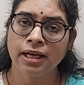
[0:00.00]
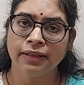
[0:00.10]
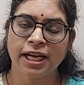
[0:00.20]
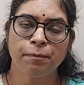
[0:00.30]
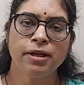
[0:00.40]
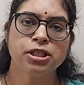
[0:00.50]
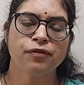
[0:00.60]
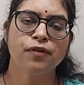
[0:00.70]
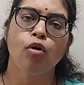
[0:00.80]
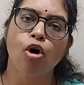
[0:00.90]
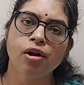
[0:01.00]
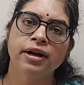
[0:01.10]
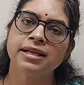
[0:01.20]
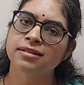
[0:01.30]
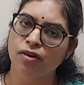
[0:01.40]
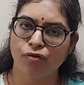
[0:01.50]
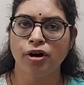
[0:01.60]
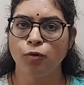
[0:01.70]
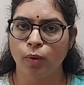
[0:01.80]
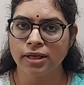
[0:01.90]
That means if you have already
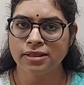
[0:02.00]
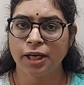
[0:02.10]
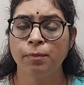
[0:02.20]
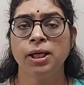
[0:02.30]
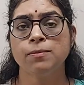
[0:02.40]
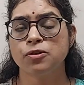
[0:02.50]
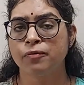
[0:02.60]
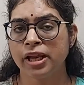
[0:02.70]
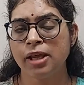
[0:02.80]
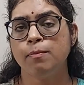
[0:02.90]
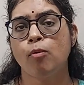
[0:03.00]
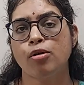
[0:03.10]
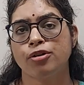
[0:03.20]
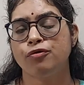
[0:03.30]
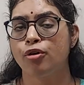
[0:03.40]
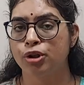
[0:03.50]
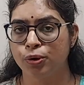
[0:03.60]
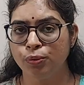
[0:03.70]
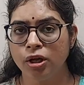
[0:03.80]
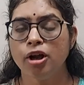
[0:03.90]
suffered once, it becomes very important for
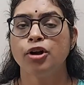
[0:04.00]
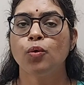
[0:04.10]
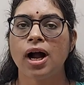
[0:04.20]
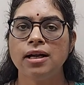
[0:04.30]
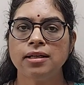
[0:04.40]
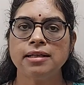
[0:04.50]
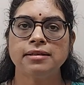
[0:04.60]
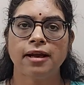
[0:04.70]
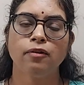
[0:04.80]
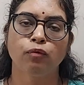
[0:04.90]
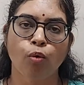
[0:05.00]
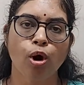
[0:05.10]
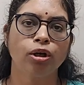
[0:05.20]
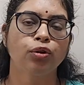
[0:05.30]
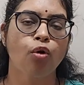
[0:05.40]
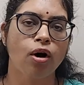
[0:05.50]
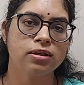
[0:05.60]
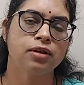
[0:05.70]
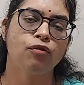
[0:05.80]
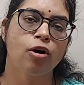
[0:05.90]
you to understand what caused
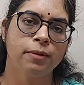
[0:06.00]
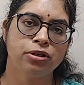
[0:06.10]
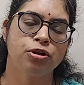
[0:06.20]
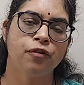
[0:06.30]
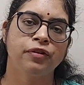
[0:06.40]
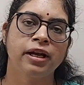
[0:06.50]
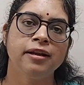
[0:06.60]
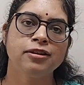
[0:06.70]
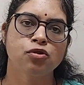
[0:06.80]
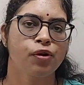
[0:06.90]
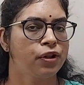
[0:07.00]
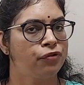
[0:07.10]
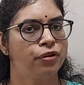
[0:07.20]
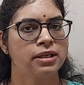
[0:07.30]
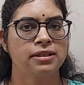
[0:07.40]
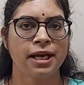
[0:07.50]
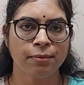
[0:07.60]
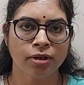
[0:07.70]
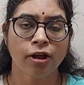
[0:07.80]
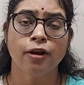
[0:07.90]
the formation of kidney stone in the first time,
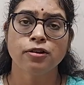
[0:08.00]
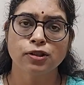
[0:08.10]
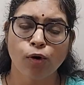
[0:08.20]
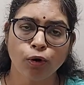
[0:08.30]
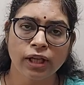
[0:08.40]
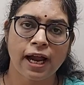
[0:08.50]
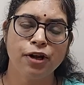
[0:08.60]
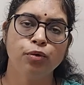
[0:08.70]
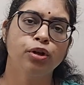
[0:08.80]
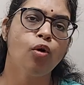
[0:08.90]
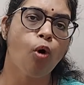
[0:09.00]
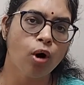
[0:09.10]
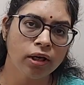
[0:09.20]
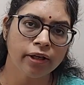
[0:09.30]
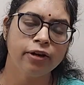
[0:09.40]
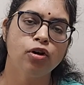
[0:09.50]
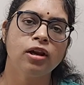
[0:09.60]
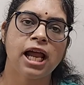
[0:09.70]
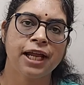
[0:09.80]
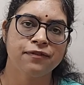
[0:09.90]
so that you can alter your
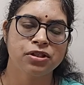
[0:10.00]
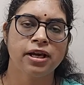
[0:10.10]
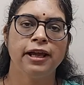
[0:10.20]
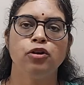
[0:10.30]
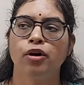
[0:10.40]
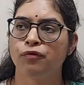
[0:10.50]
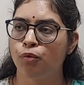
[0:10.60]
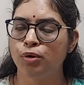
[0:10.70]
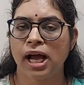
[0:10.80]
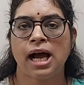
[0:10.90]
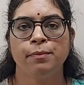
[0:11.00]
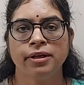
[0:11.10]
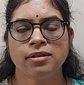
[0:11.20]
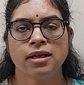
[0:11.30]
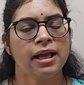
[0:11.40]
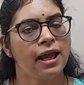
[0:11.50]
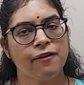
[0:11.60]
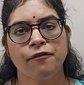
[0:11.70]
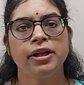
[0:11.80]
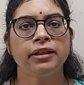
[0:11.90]
lifestyle, your food habits,
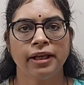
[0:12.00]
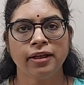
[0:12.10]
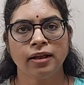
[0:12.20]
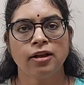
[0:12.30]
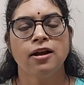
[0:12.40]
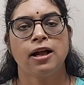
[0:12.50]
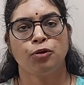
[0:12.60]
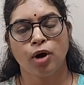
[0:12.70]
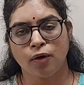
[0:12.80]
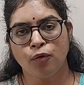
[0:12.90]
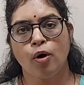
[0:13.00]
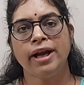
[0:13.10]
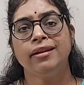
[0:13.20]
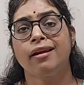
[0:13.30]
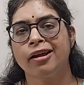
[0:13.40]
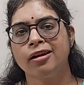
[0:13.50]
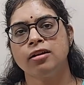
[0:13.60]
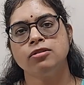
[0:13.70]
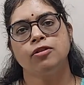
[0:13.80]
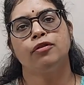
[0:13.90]
everything to avoid the
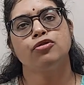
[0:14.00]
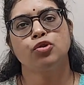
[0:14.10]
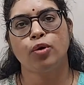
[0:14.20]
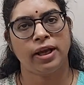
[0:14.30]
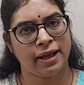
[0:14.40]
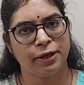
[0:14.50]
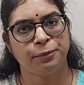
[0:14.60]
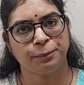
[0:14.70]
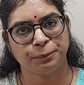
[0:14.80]
recurrence of the stone again.